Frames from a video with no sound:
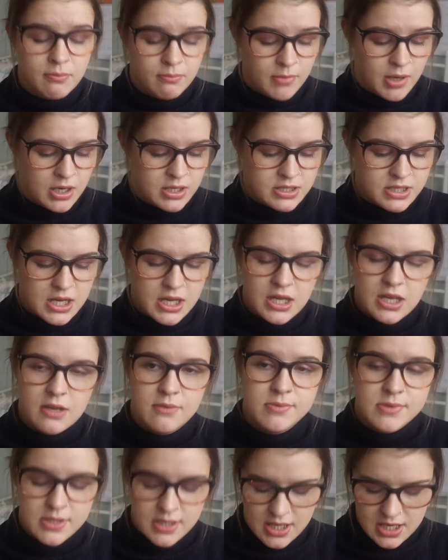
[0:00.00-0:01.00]
Marc
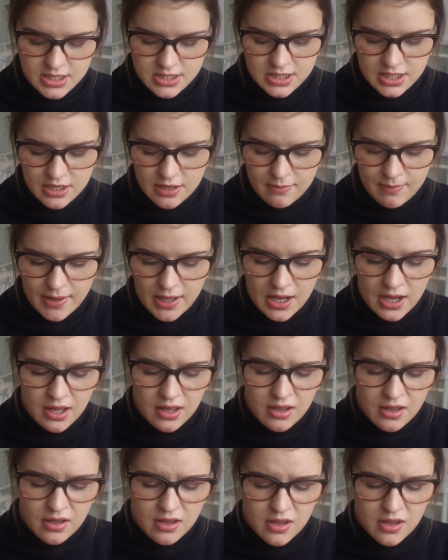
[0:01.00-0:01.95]
Jacobs, an eyeshadow palette,